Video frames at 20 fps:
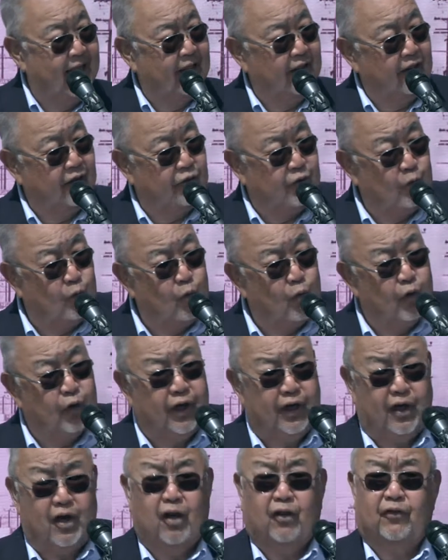that the
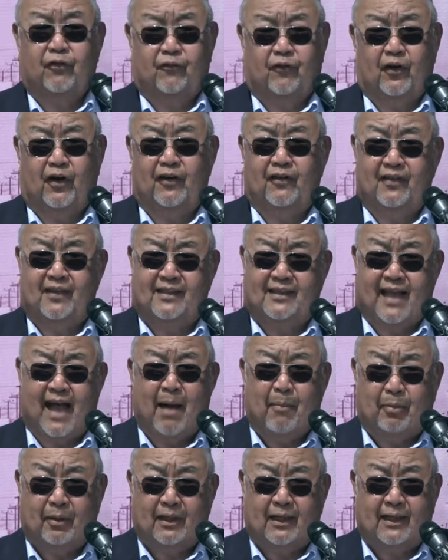wording on the front of this
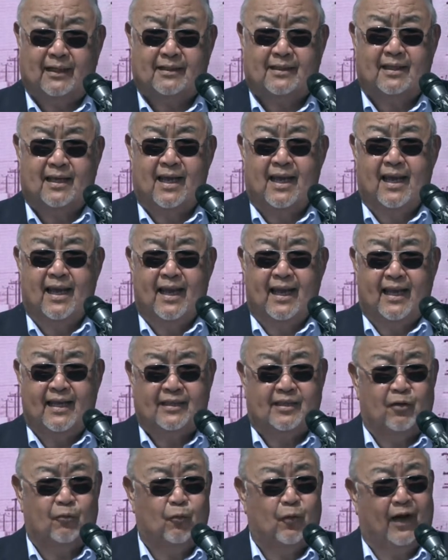obelisk
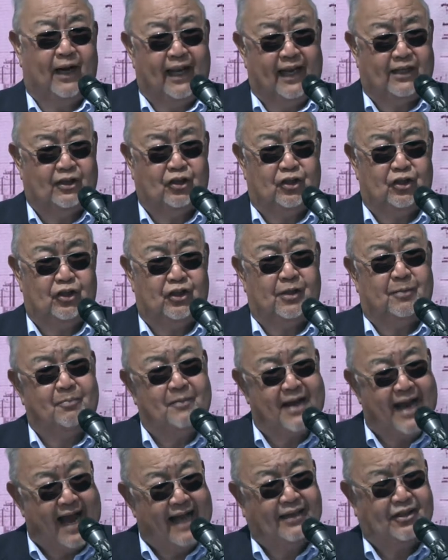is in relationship
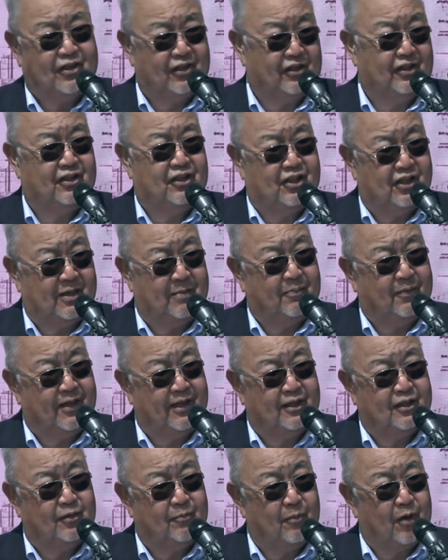not to the
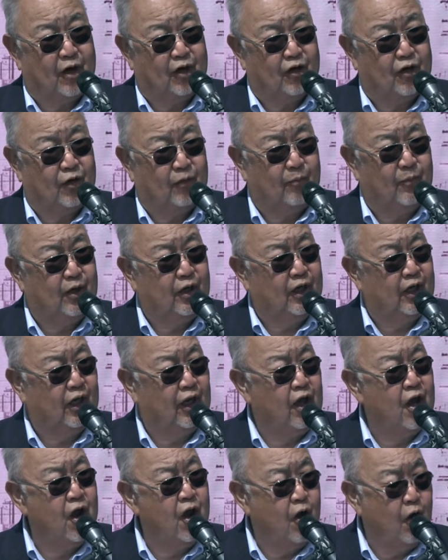Japanese American
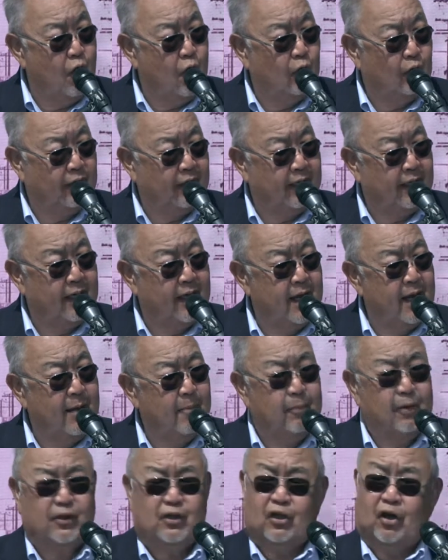community only,
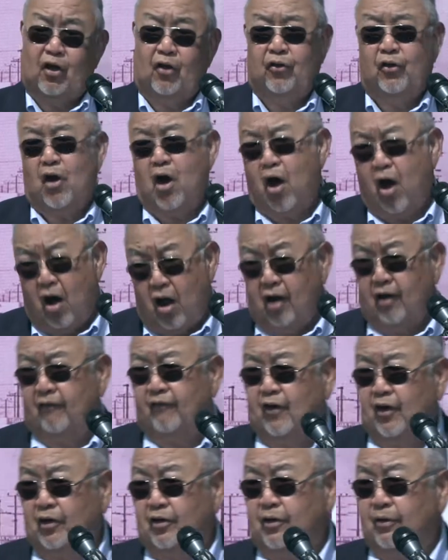but to all of
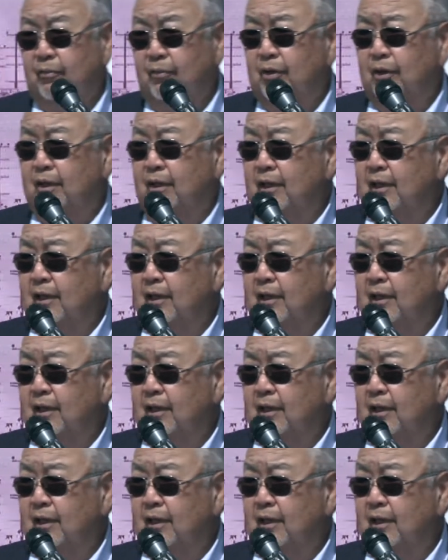our community.